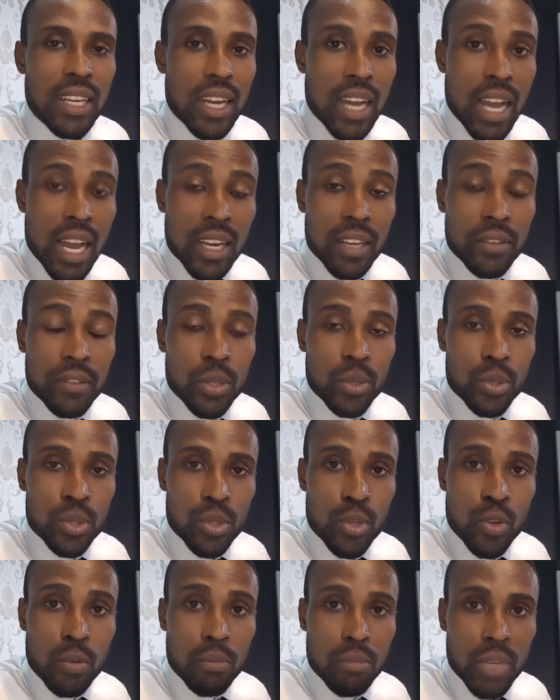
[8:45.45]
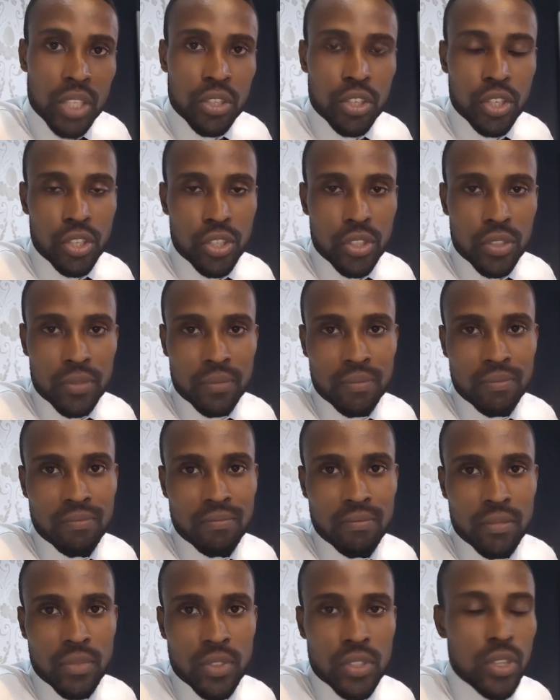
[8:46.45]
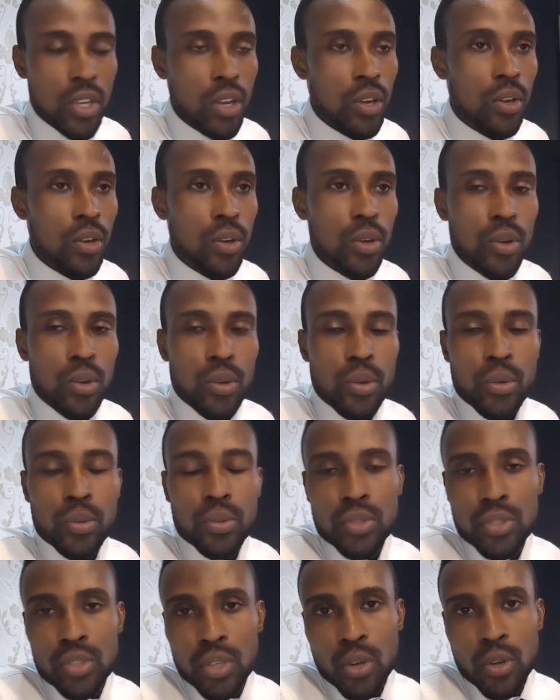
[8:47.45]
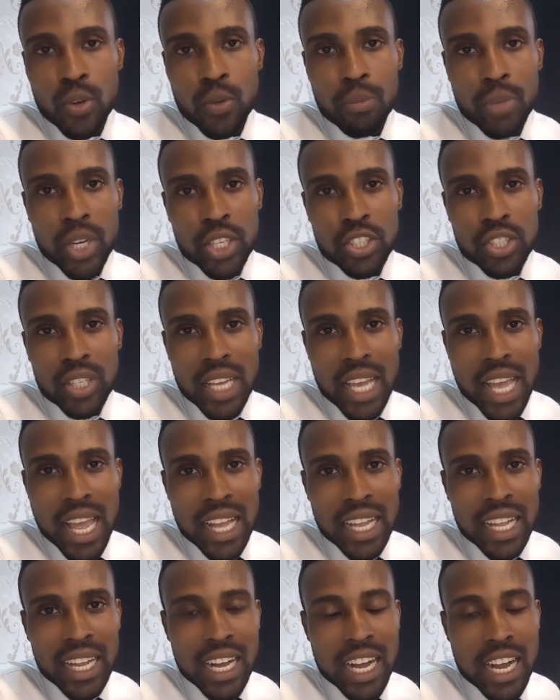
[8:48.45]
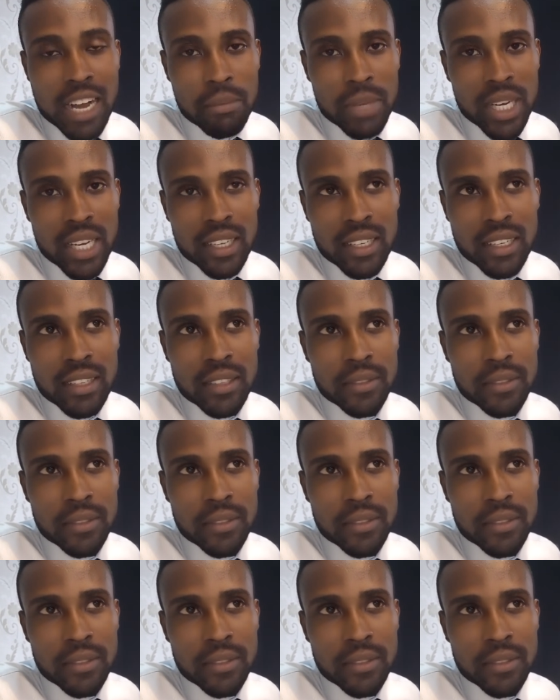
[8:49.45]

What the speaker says: I love you all so much, so much. Ekama.